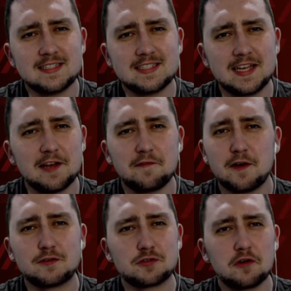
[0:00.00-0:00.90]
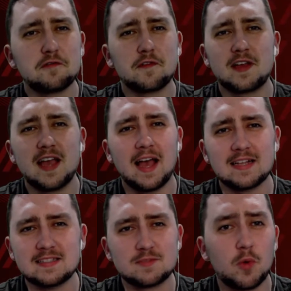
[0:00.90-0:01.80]
EFL Trophy
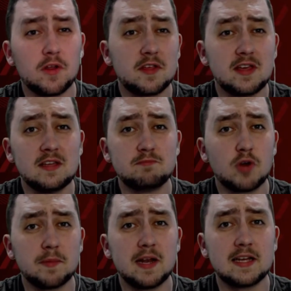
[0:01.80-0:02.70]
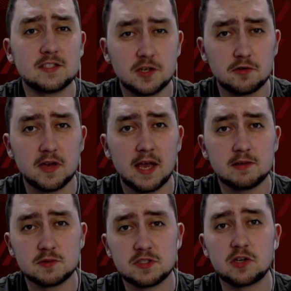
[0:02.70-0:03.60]
and one of the Premier League 2 games,
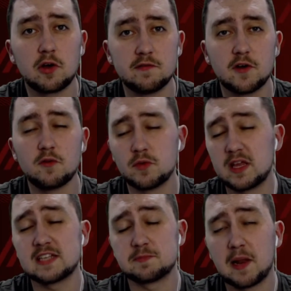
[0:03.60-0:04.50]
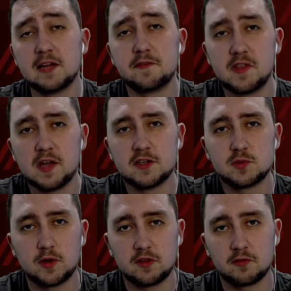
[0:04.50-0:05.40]
which he got involved with. He has played for the
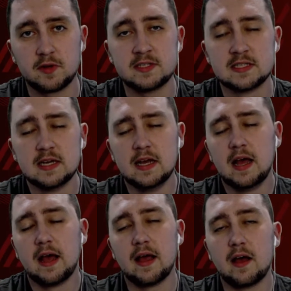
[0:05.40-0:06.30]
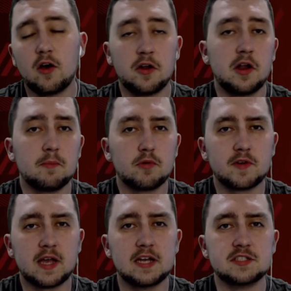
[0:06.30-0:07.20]
under-23s on a number of
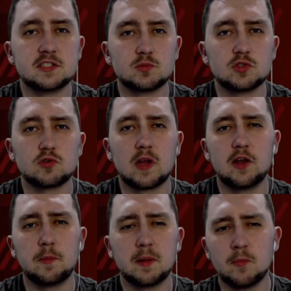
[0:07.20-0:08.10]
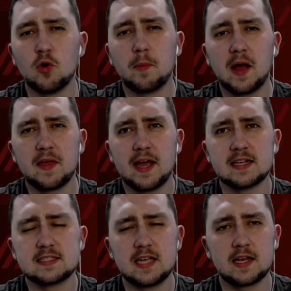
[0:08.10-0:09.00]
occasions. We'll talk a little bit more about that in a
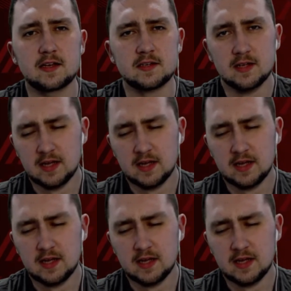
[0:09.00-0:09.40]
second.